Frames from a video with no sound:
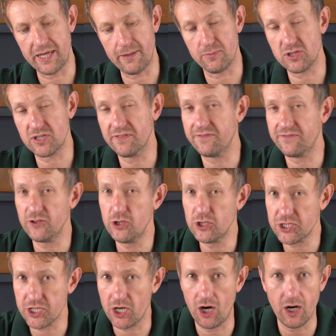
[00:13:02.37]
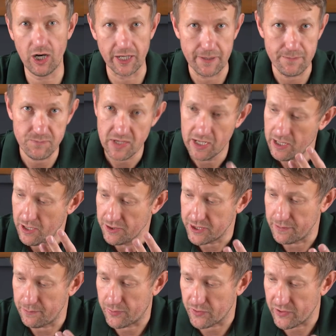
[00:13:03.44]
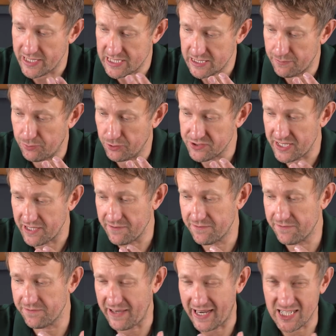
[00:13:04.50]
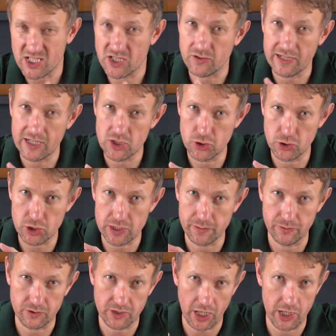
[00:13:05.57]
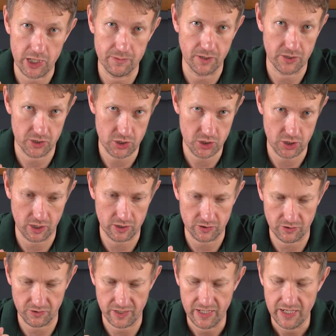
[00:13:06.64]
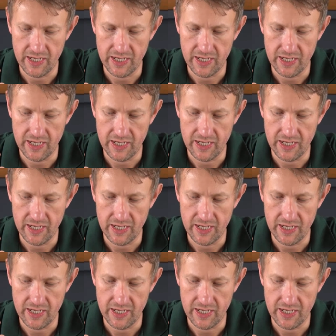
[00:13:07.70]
It was the first time that Beretta put a factory adjustable comb on a shotgun.